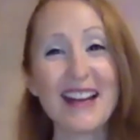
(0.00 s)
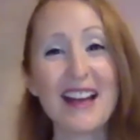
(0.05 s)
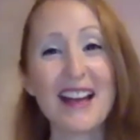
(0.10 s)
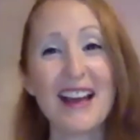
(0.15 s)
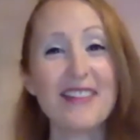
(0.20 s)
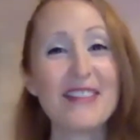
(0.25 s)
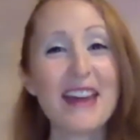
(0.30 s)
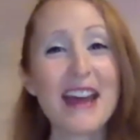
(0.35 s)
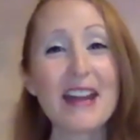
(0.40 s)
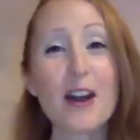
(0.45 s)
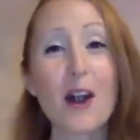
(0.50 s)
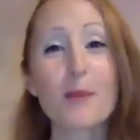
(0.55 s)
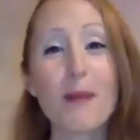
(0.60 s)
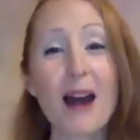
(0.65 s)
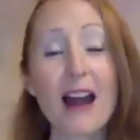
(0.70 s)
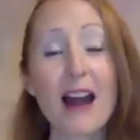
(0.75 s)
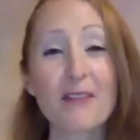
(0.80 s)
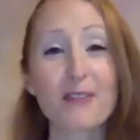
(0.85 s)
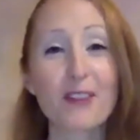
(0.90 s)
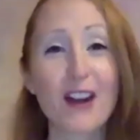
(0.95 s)
they are
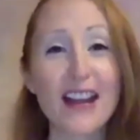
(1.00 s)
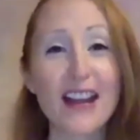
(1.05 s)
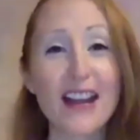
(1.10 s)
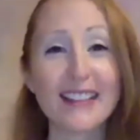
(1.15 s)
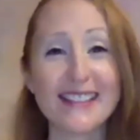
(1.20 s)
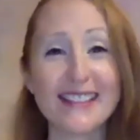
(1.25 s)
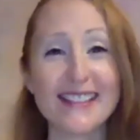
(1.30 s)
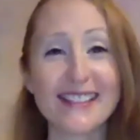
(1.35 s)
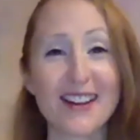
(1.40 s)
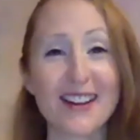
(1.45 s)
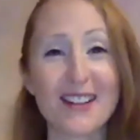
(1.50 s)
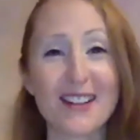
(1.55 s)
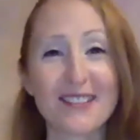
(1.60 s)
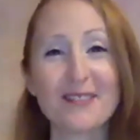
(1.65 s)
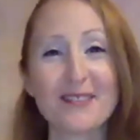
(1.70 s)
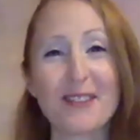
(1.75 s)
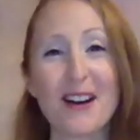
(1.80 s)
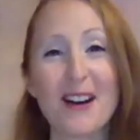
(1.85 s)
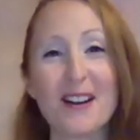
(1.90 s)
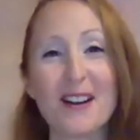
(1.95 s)
my friends, all
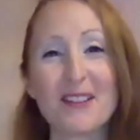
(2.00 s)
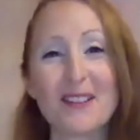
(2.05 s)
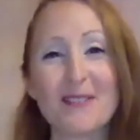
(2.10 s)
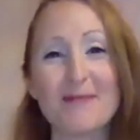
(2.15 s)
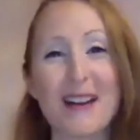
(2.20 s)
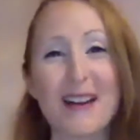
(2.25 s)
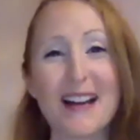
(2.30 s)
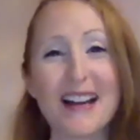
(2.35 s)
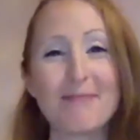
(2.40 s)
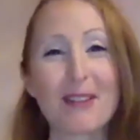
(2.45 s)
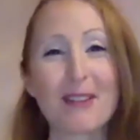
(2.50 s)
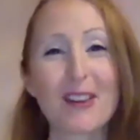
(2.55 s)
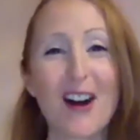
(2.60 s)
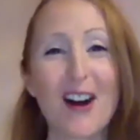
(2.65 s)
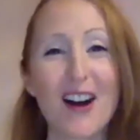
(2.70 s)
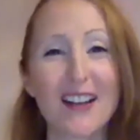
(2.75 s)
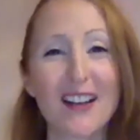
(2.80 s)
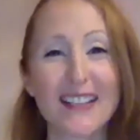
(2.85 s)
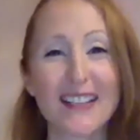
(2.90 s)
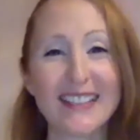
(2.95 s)
of my
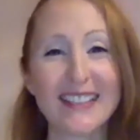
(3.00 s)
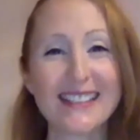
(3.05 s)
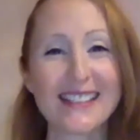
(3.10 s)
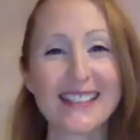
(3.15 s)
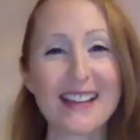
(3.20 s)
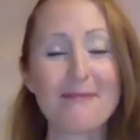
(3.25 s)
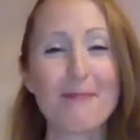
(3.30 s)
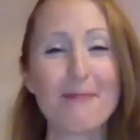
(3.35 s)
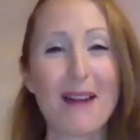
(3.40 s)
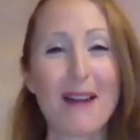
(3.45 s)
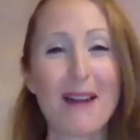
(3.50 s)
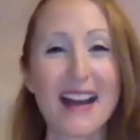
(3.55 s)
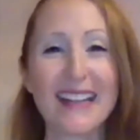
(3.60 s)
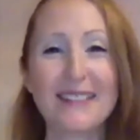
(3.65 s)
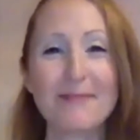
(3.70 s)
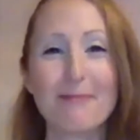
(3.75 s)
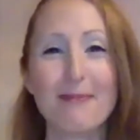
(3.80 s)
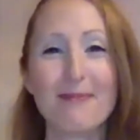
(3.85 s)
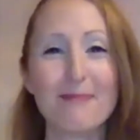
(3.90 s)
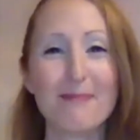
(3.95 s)
belongings and
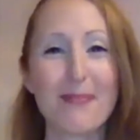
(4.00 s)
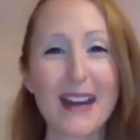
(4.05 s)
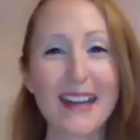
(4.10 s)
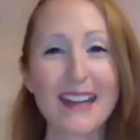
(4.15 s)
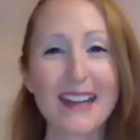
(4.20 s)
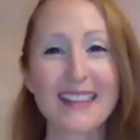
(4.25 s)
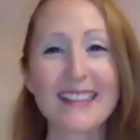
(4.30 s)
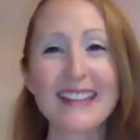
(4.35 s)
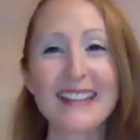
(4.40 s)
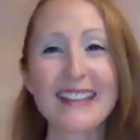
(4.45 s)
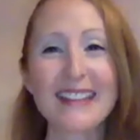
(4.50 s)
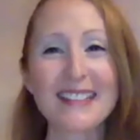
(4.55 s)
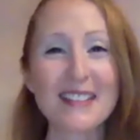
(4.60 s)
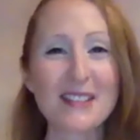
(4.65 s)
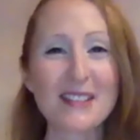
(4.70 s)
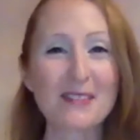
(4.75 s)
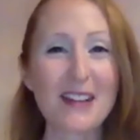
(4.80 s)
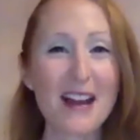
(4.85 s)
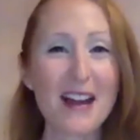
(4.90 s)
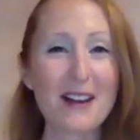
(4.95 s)
my things
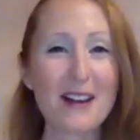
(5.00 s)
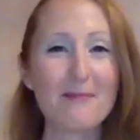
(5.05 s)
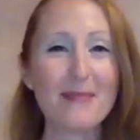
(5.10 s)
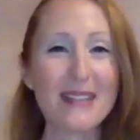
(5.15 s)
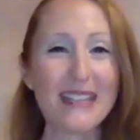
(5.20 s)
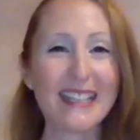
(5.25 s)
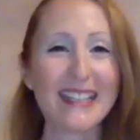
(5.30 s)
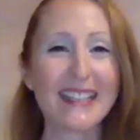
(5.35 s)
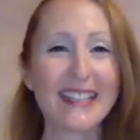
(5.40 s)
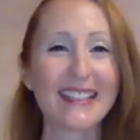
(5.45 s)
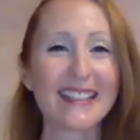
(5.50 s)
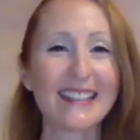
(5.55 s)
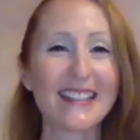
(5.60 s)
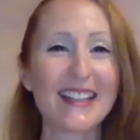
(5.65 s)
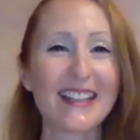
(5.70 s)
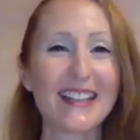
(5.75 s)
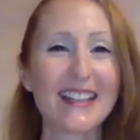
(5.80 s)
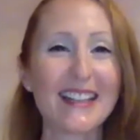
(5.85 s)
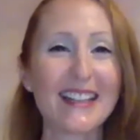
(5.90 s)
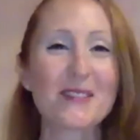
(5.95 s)
around me,
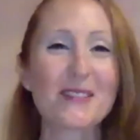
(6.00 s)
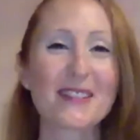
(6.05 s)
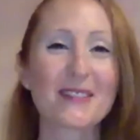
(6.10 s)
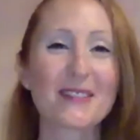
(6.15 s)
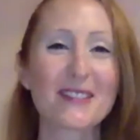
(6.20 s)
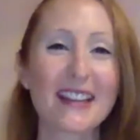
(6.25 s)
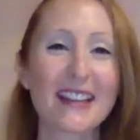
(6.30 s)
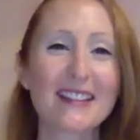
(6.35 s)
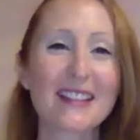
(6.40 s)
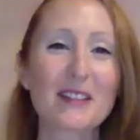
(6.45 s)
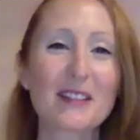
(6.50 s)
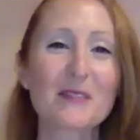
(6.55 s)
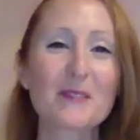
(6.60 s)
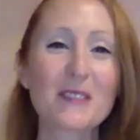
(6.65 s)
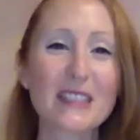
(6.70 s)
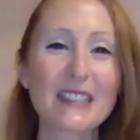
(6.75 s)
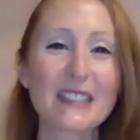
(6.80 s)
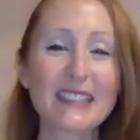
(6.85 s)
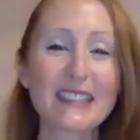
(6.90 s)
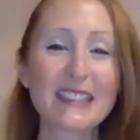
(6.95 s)
so they're
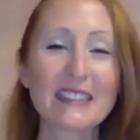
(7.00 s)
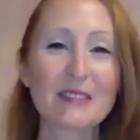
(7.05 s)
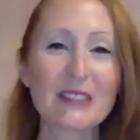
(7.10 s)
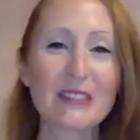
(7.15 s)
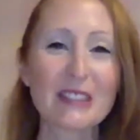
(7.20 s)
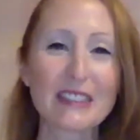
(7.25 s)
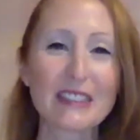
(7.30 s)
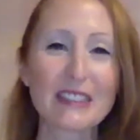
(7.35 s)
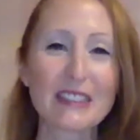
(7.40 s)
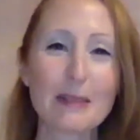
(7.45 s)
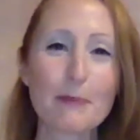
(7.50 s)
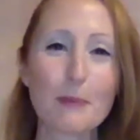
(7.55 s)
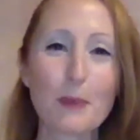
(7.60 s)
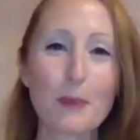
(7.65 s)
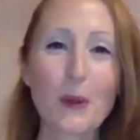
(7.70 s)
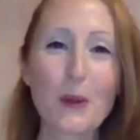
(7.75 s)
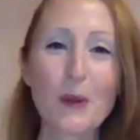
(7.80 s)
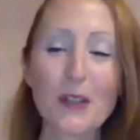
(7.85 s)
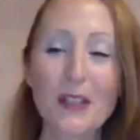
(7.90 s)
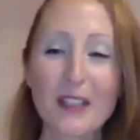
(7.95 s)
really, really
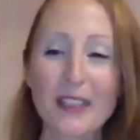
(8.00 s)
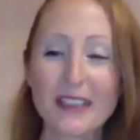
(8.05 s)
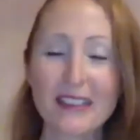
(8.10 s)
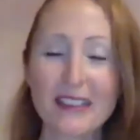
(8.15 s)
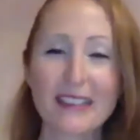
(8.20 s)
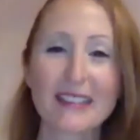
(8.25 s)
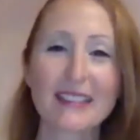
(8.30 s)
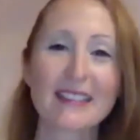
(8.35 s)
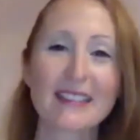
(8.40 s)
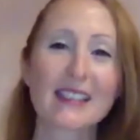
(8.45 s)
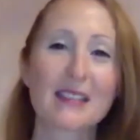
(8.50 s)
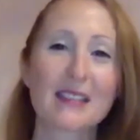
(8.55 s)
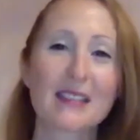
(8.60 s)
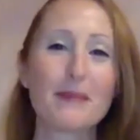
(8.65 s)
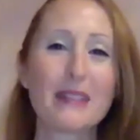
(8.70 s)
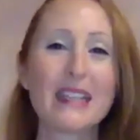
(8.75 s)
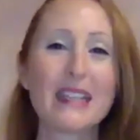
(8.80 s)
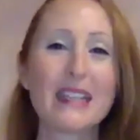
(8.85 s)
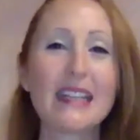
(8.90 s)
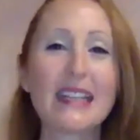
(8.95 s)
important to
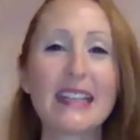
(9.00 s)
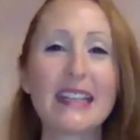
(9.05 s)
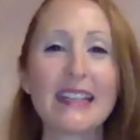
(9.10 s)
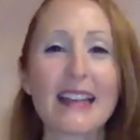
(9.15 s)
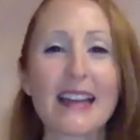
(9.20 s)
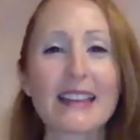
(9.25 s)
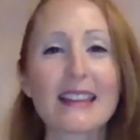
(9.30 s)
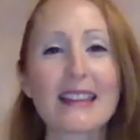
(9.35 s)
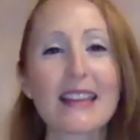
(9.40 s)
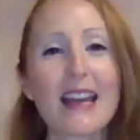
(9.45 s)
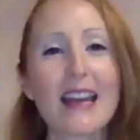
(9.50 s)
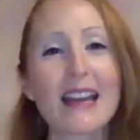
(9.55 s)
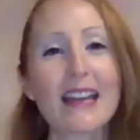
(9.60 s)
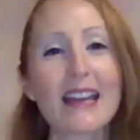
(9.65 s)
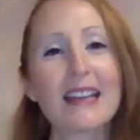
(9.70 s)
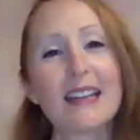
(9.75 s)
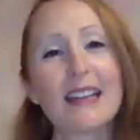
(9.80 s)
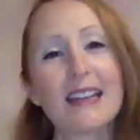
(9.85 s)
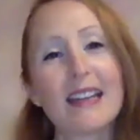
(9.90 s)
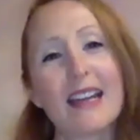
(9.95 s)
me, that
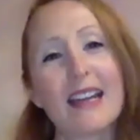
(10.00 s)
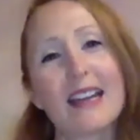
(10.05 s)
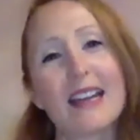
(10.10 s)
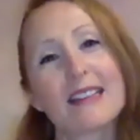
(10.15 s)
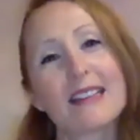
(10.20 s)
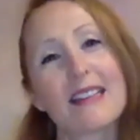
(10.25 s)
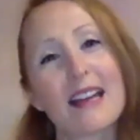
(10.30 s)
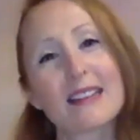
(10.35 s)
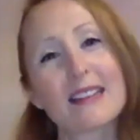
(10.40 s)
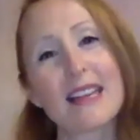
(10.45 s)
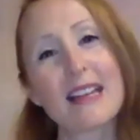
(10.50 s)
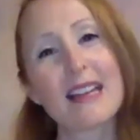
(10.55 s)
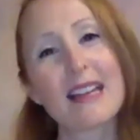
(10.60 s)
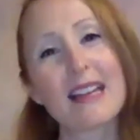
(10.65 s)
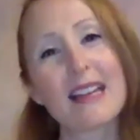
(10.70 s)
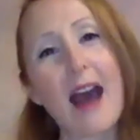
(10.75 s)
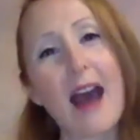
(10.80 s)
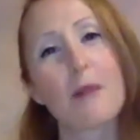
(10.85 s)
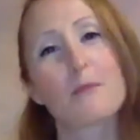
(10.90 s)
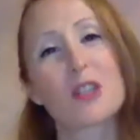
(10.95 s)
they
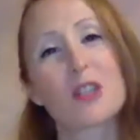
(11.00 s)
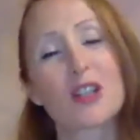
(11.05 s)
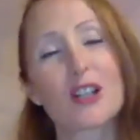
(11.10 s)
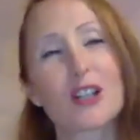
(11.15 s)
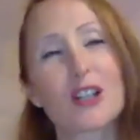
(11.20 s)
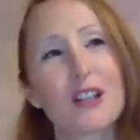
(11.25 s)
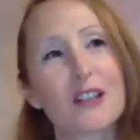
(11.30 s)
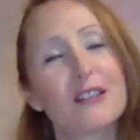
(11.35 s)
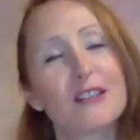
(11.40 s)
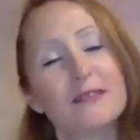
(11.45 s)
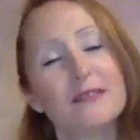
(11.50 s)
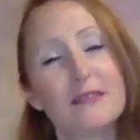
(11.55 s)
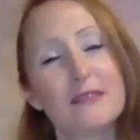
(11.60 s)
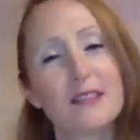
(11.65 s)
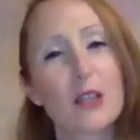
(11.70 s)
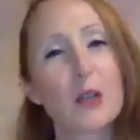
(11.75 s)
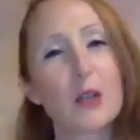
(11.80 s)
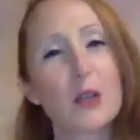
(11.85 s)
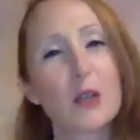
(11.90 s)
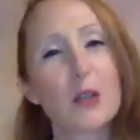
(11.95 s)
capture
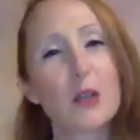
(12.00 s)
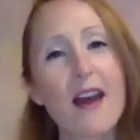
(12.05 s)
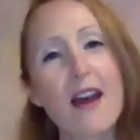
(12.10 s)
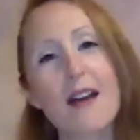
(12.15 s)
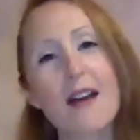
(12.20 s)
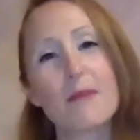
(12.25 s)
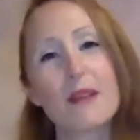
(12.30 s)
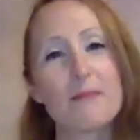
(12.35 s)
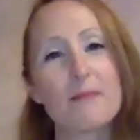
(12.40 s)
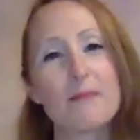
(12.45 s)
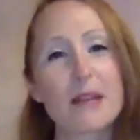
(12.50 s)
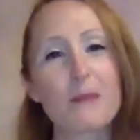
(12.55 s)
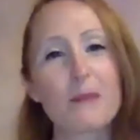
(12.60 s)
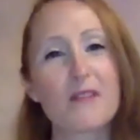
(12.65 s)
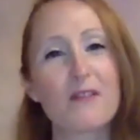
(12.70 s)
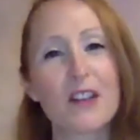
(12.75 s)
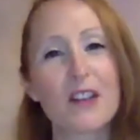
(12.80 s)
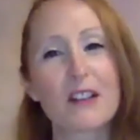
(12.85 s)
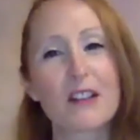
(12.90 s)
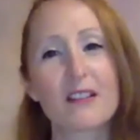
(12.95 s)
who I am and make me
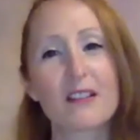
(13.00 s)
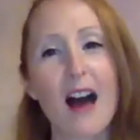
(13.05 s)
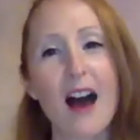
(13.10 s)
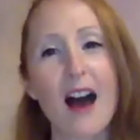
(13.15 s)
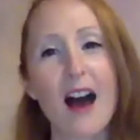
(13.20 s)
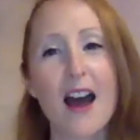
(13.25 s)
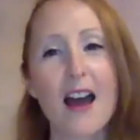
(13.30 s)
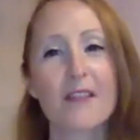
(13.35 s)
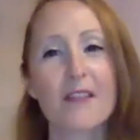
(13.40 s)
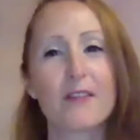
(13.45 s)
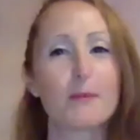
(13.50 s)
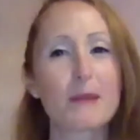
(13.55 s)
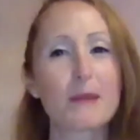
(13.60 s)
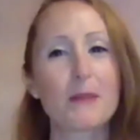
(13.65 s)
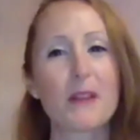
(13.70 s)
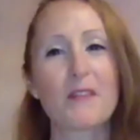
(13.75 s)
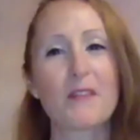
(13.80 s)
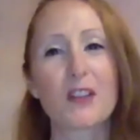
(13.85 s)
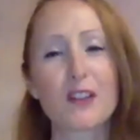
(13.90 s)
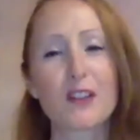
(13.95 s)
feel alive and make
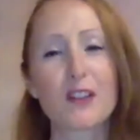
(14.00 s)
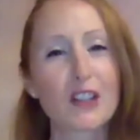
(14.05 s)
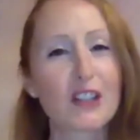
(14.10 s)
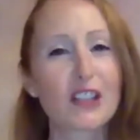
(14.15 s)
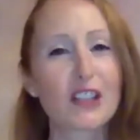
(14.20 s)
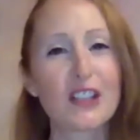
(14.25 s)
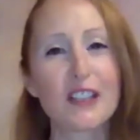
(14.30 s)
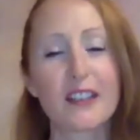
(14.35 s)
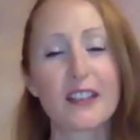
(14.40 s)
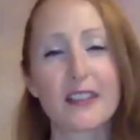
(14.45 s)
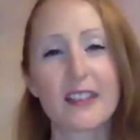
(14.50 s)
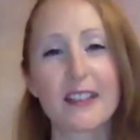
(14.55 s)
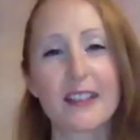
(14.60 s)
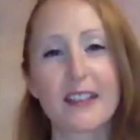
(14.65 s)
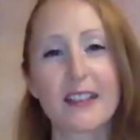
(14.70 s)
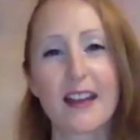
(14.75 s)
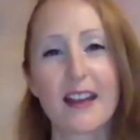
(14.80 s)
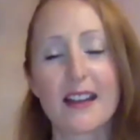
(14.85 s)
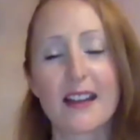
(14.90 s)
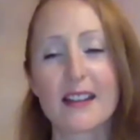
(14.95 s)
me feel good.
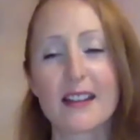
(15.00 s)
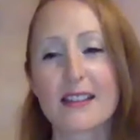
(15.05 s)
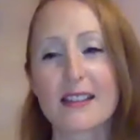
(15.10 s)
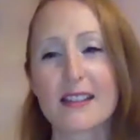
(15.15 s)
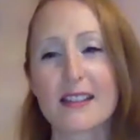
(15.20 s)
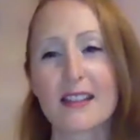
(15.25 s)
And,